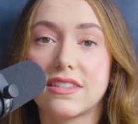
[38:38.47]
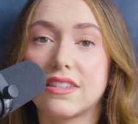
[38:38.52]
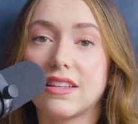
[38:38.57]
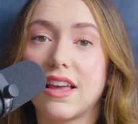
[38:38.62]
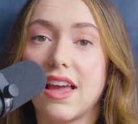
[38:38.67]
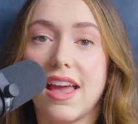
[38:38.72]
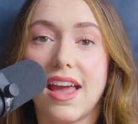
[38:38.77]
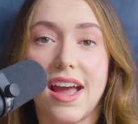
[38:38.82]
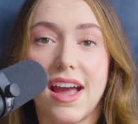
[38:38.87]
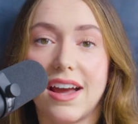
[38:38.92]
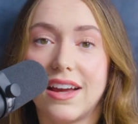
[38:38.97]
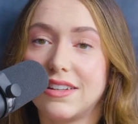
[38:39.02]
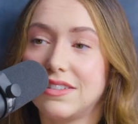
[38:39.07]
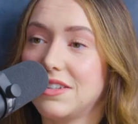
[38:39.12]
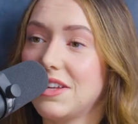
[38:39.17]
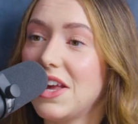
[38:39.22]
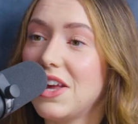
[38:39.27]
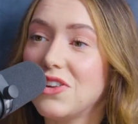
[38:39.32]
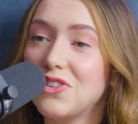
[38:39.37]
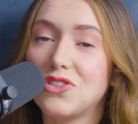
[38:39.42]

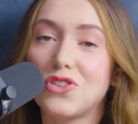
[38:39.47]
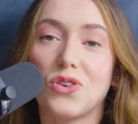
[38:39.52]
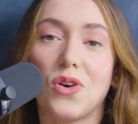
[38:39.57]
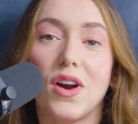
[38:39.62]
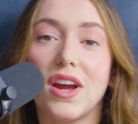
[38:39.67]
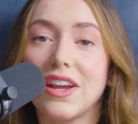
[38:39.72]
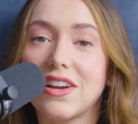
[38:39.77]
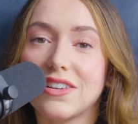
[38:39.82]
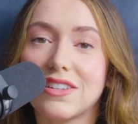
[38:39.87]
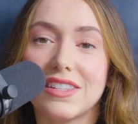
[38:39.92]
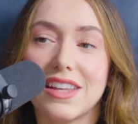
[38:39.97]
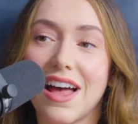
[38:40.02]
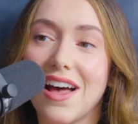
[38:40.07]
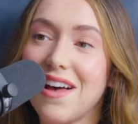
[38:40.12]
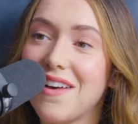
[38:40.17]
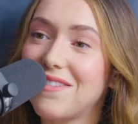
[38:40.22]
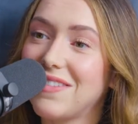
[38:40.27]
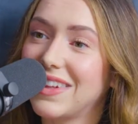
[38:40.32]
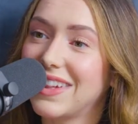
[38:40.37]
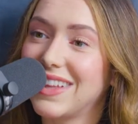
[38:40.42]
And enjoy
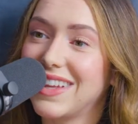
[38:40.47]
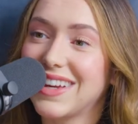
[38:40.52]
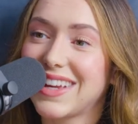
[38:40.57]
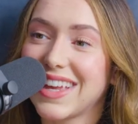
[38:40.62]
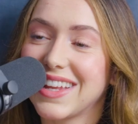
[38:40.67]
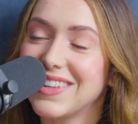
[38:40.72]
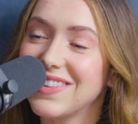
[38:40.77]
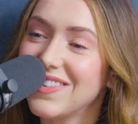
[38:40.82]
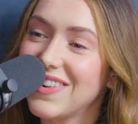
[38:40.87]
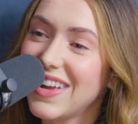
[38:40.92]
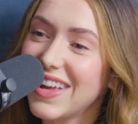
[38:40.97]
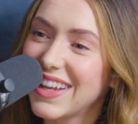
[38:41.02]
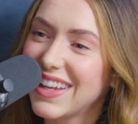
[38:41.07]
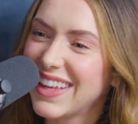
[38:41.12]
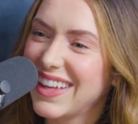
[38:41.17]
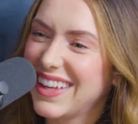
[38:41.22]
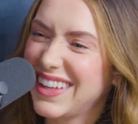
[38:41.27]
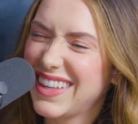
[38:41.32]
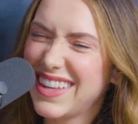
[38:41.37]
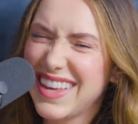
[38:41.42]
yourself and look into it.